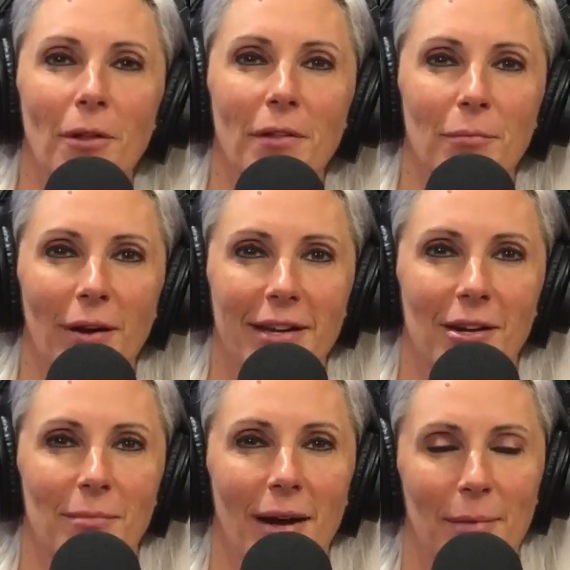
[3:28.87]
only want to
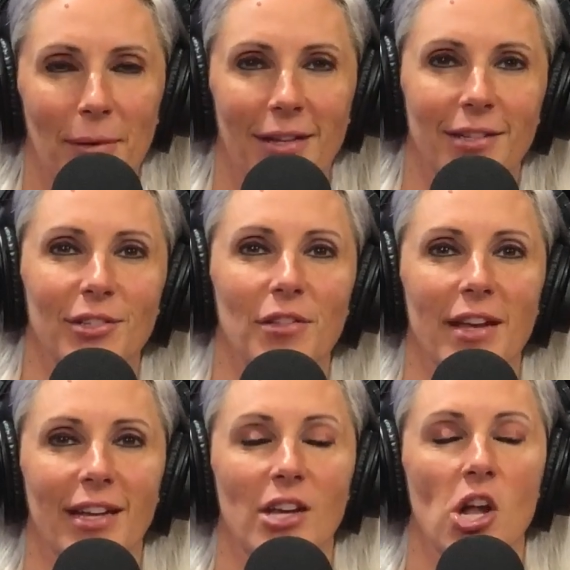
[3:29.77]
hear my opinion so
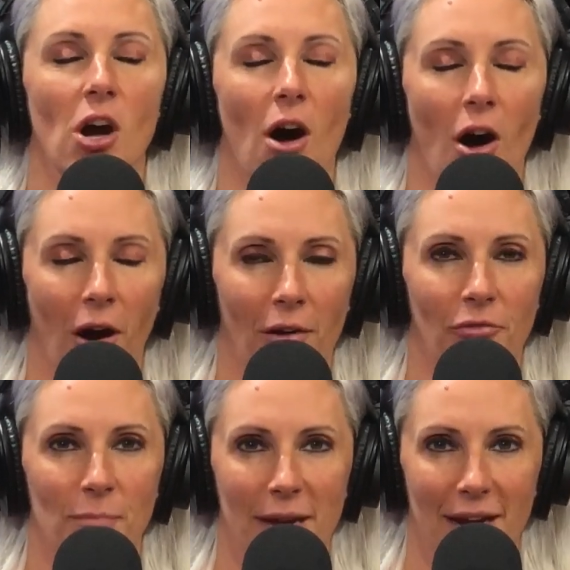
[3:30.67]
they can
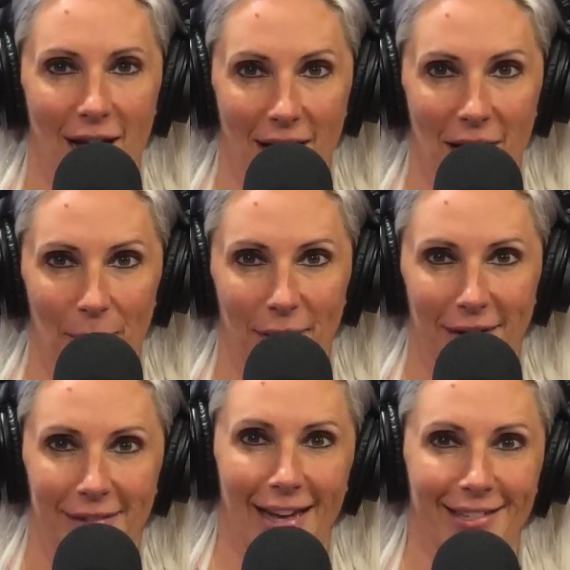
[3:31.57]
carve me up.
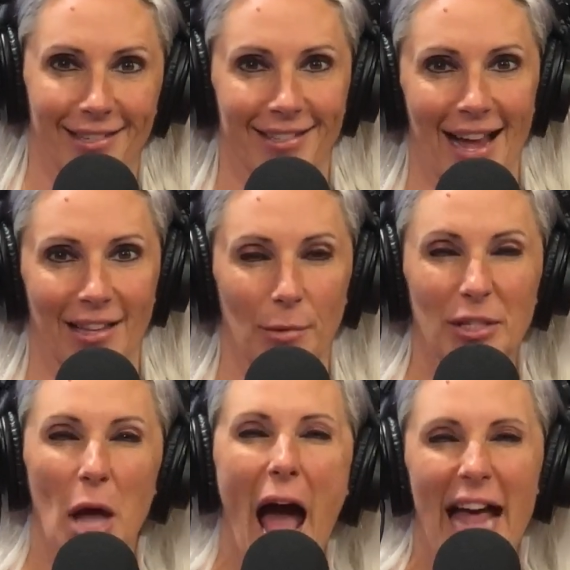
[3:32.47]
That's exactly what I
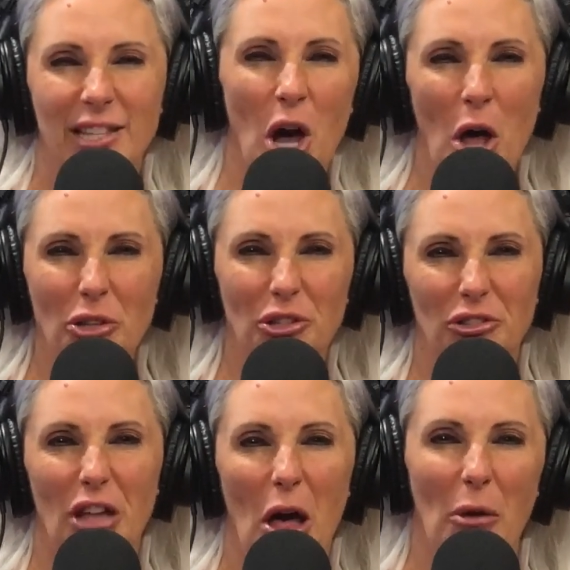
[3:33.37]
said. I told you
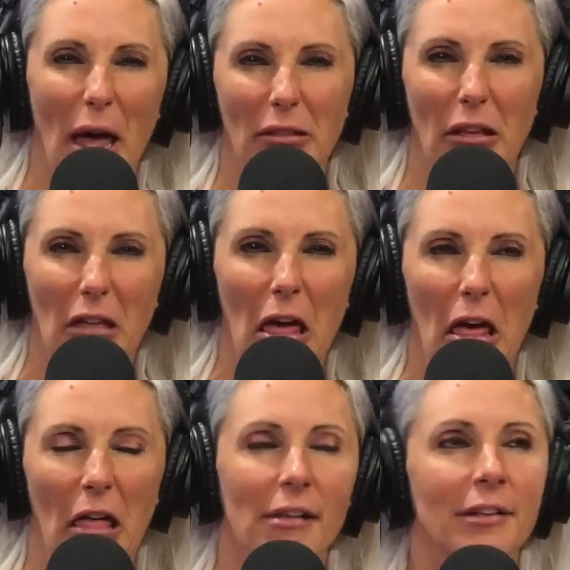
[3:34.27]

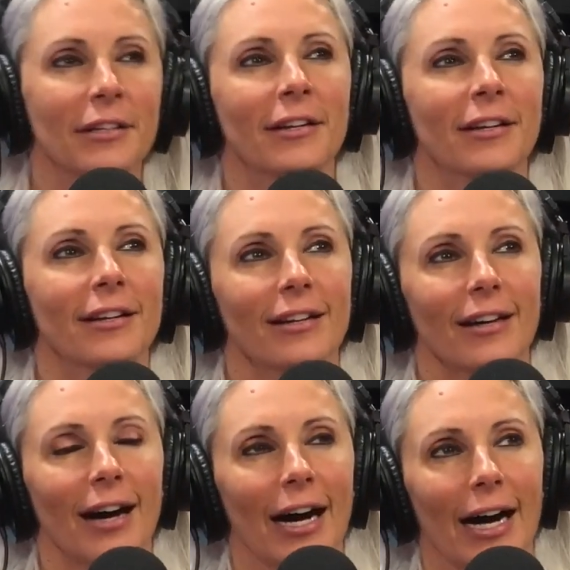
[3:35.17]
so.
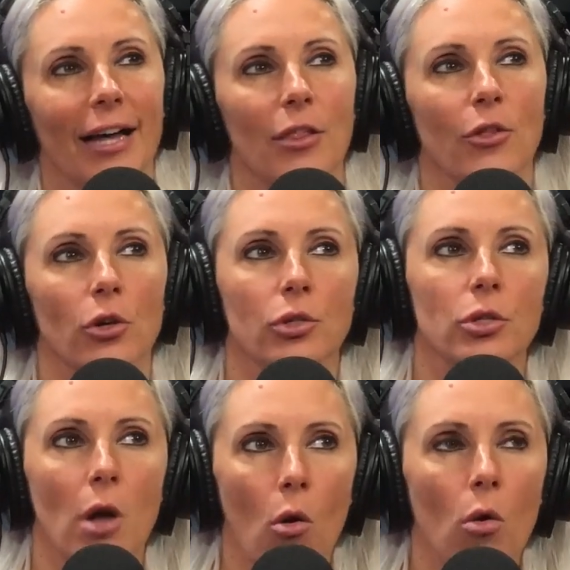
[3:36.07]

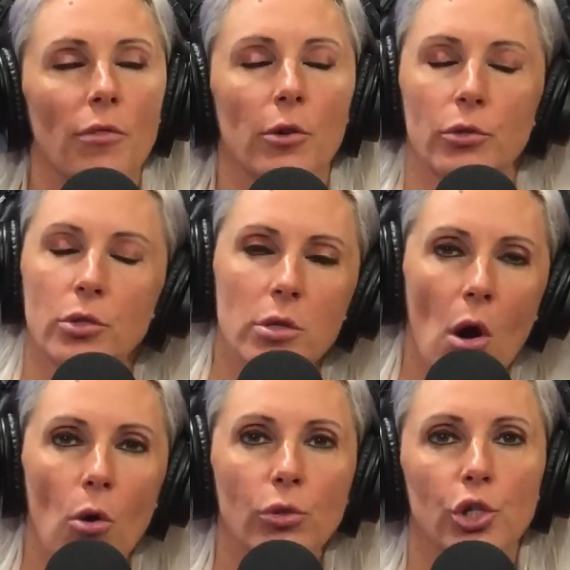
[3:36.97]
There's
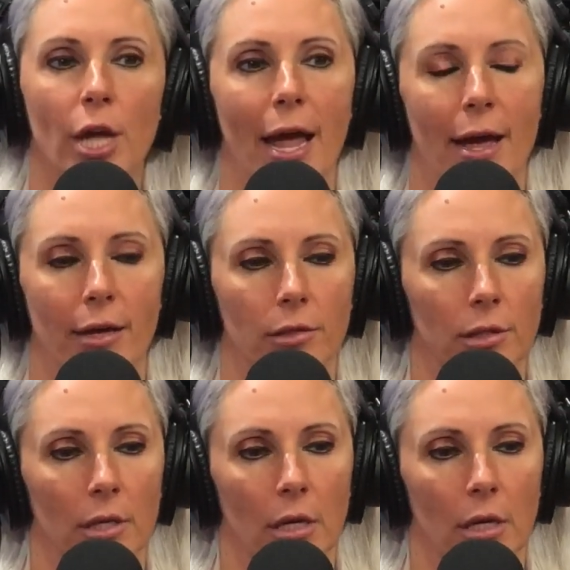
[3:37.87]
no chance